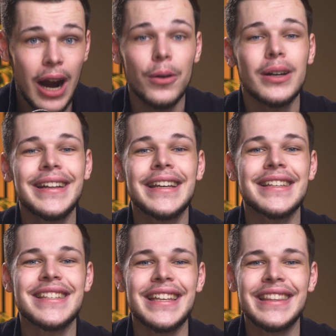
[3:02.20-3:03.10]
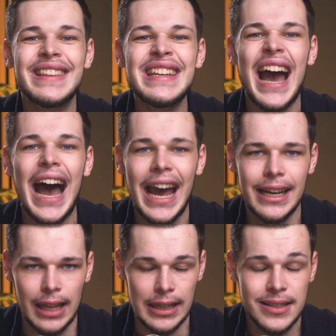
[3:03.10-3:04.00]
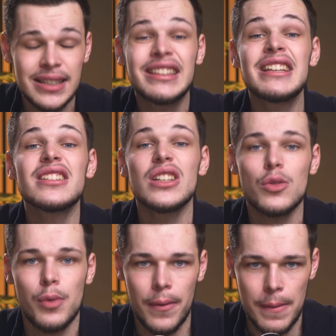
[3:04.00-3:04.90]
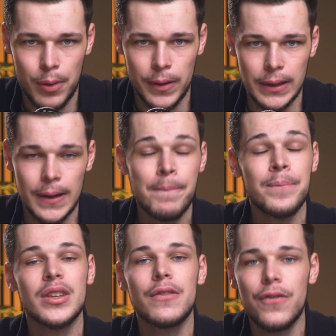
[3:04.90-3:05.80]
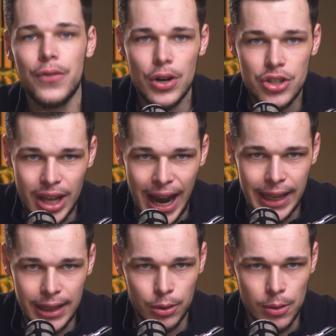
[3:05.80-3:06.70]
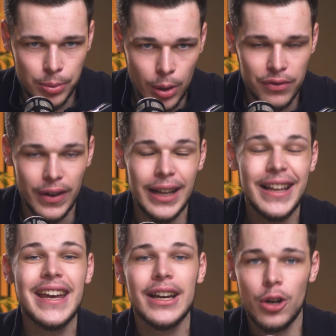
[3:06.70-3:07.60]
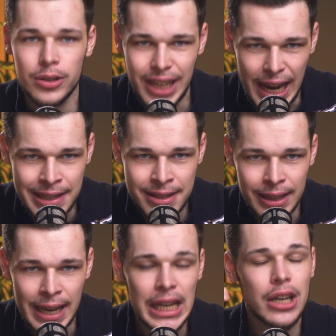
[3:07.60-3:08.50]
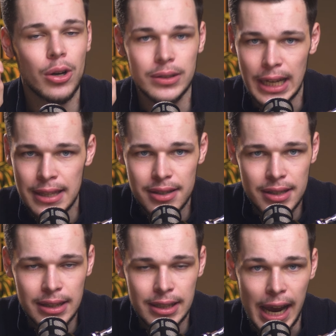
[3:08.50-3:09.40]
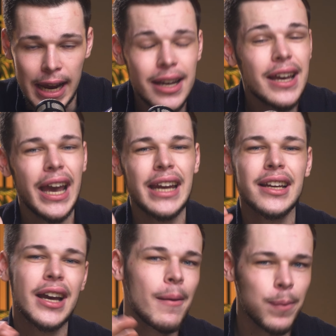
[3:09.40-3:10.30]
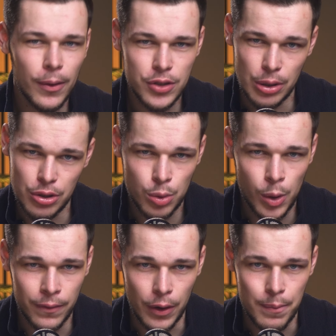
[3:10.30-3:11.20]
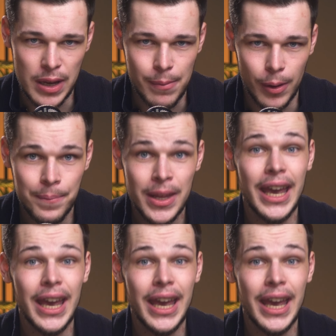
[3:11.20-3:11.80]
Our link is in the highlights. This is where we put it. The first highlight on a profile contains the link, contains a CTA, and a couple of stories to convert people.